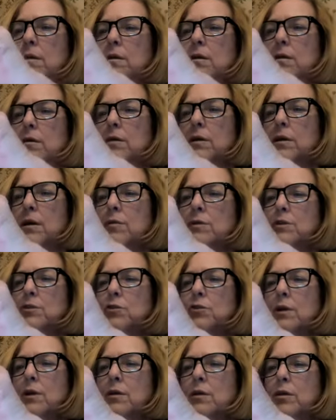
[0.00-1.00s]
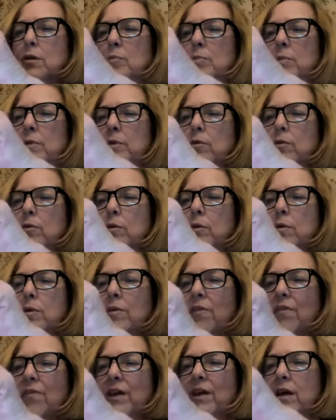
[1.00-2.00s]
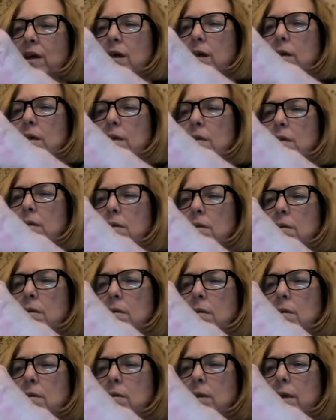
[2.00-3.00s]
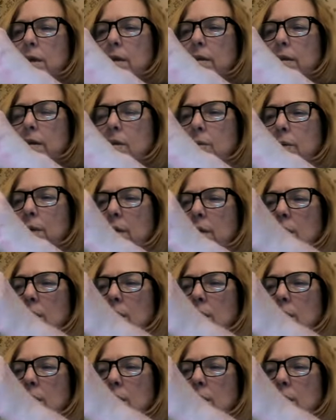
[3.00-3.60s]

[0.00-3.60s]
Oh, I was trying to open the wrong thing. Okay, there we